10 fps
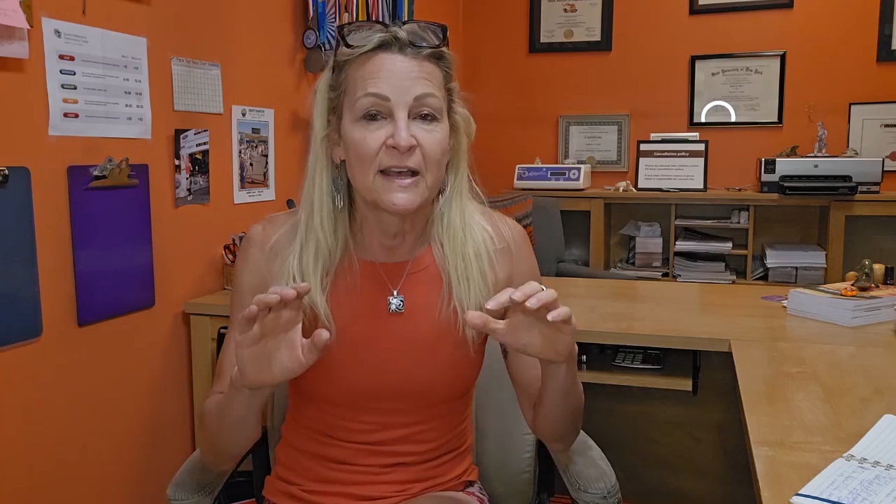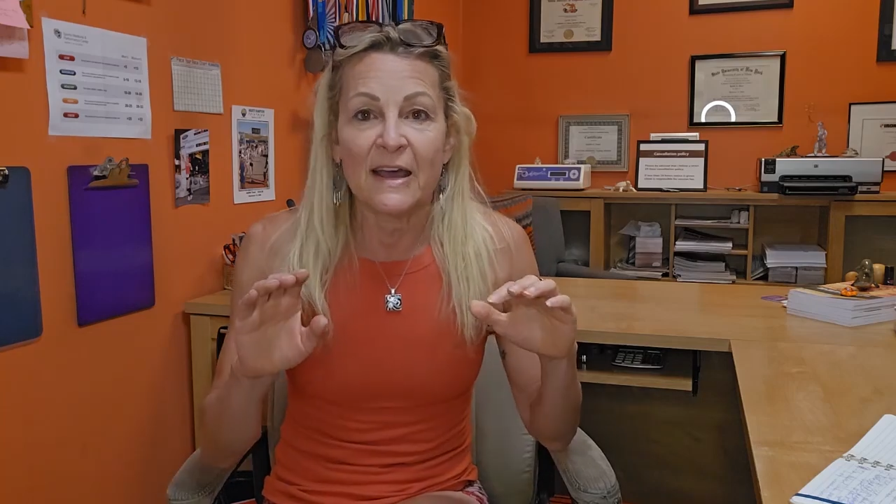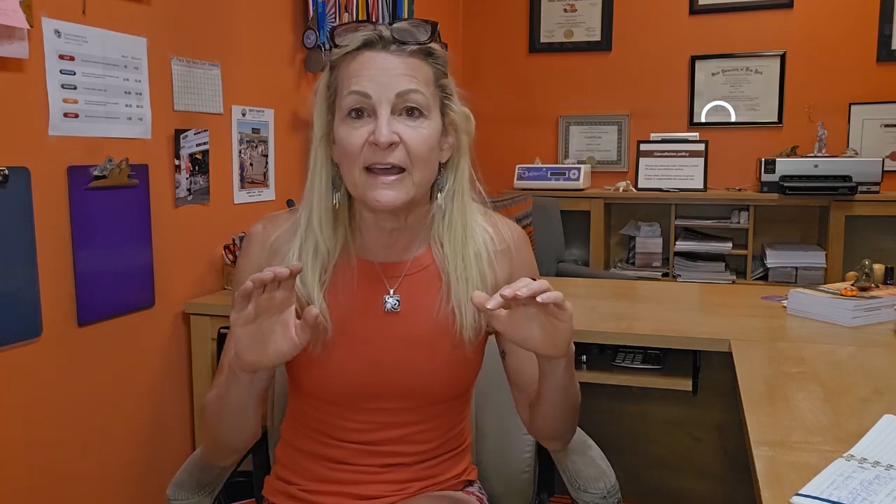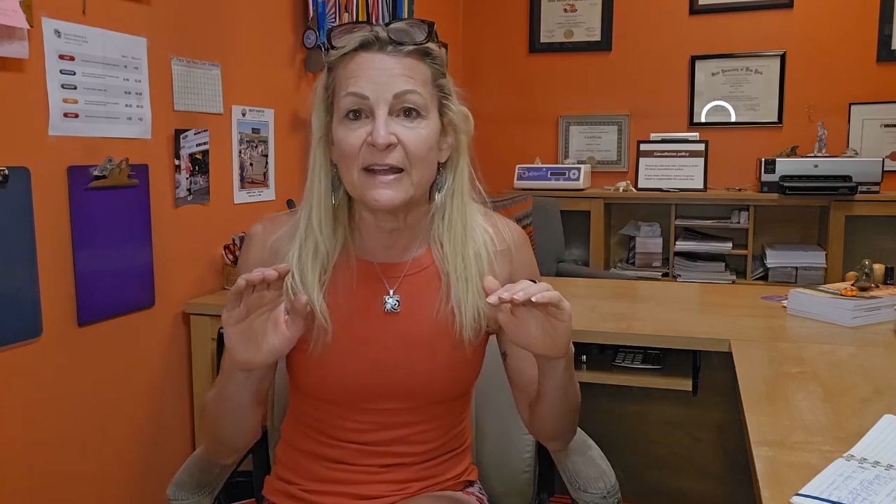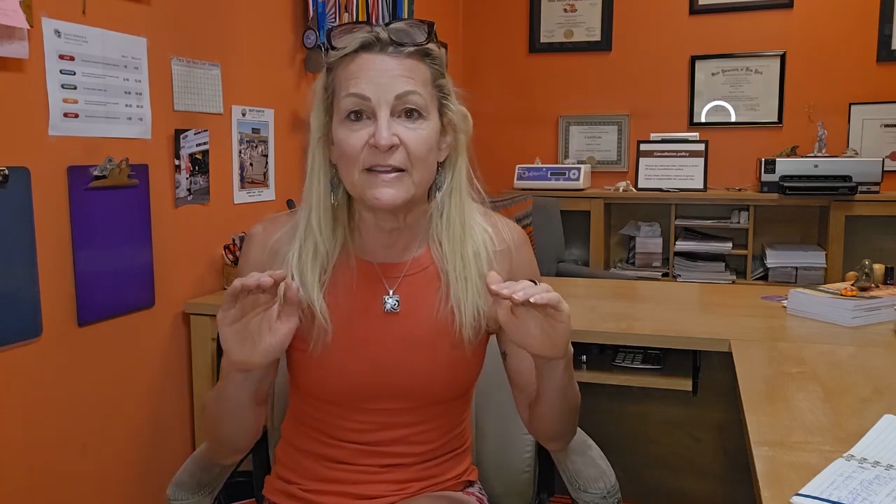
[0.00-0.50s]

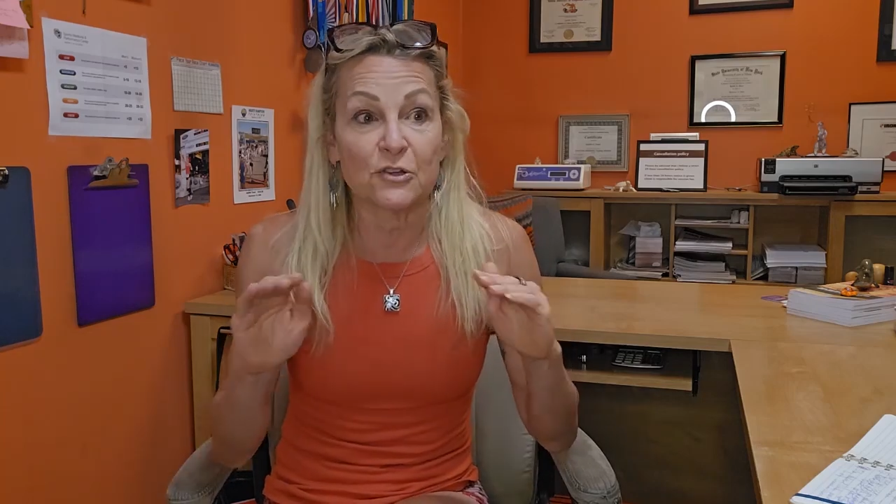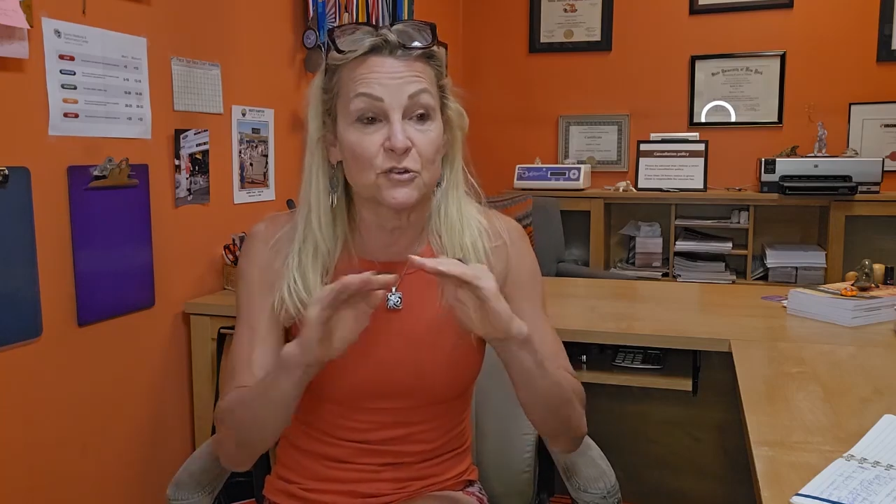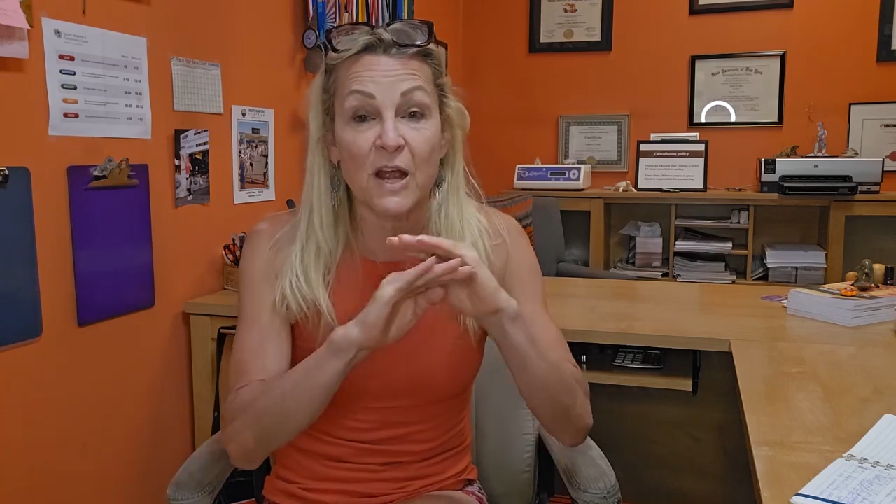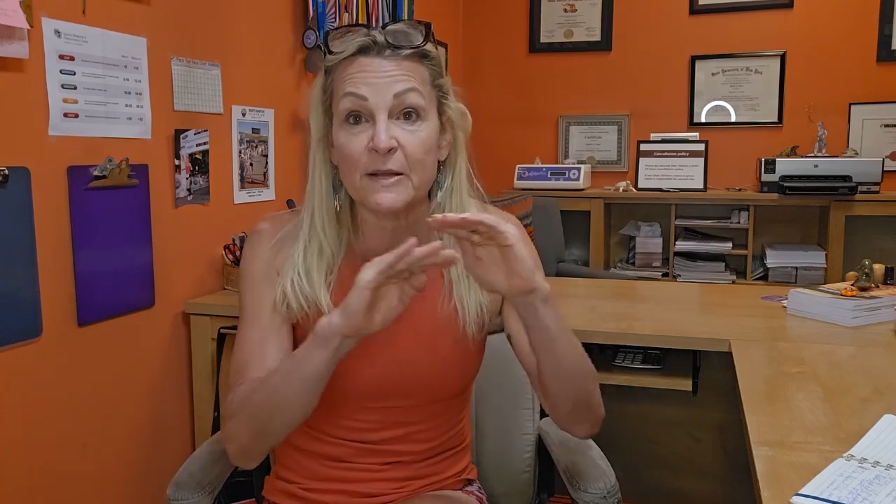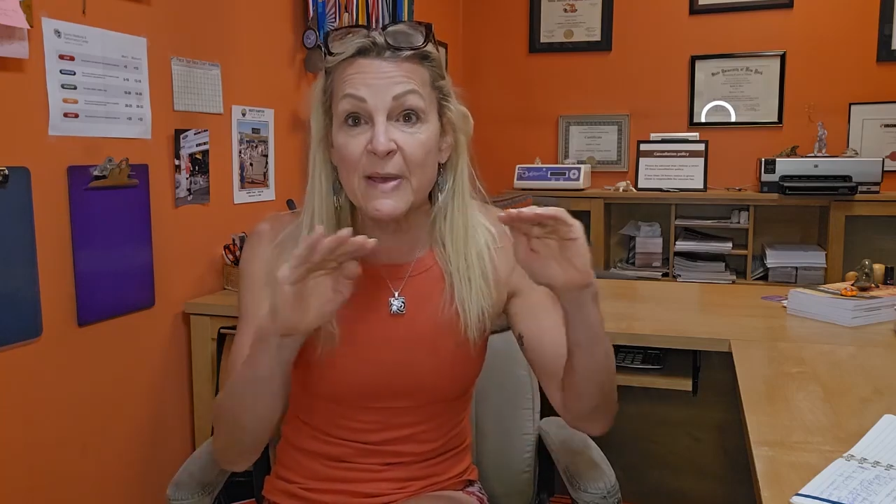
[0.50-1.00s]
and they're
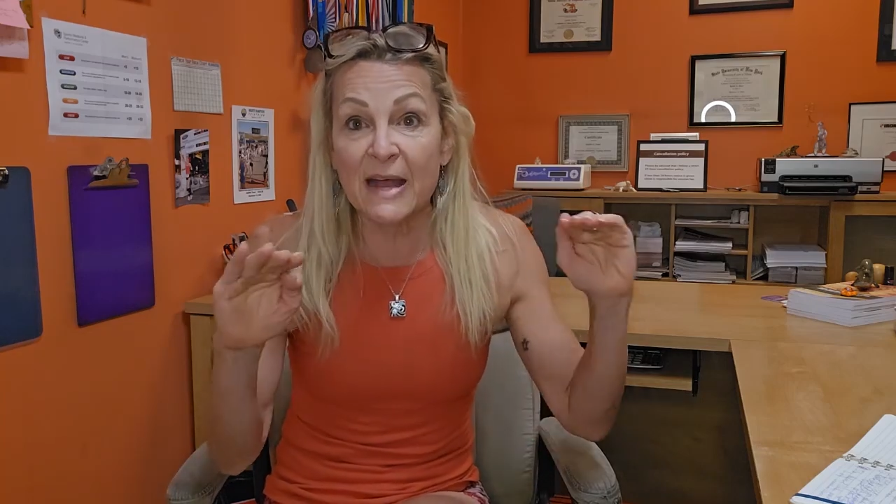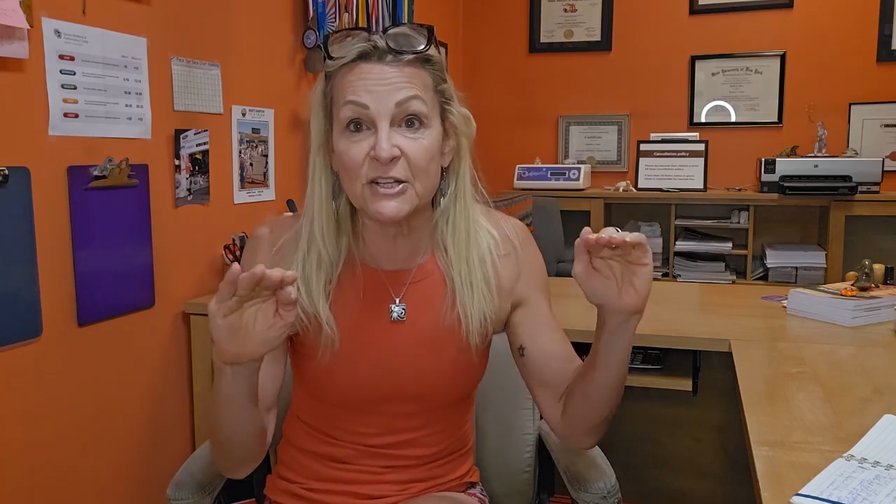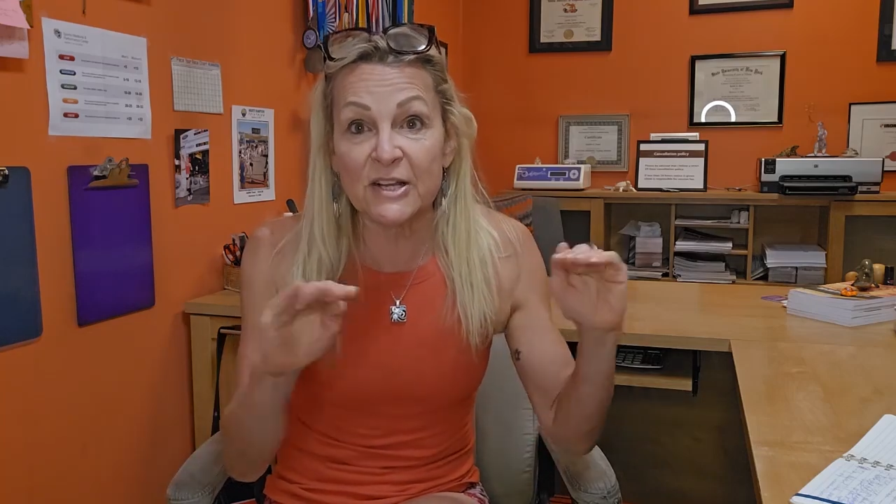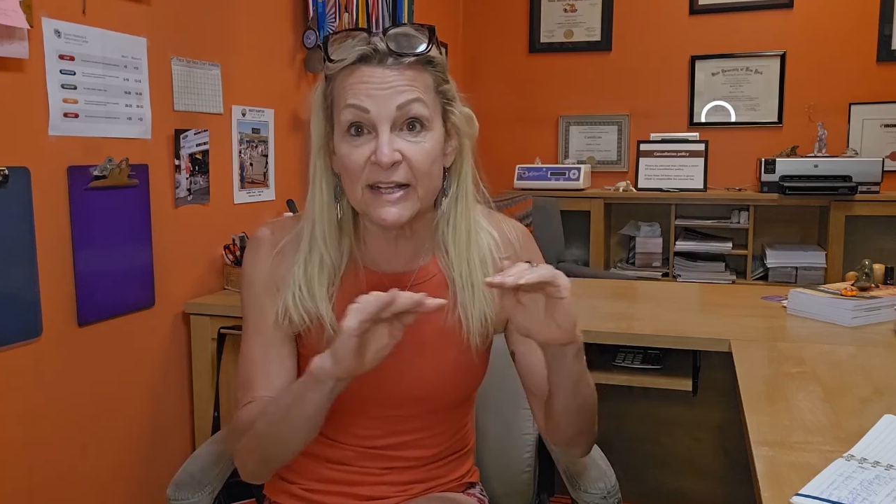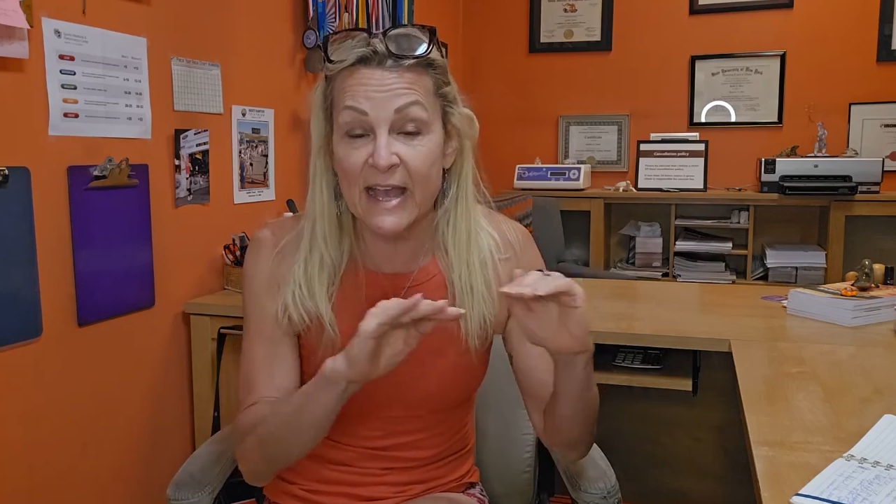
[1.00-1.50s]
trying to manage at a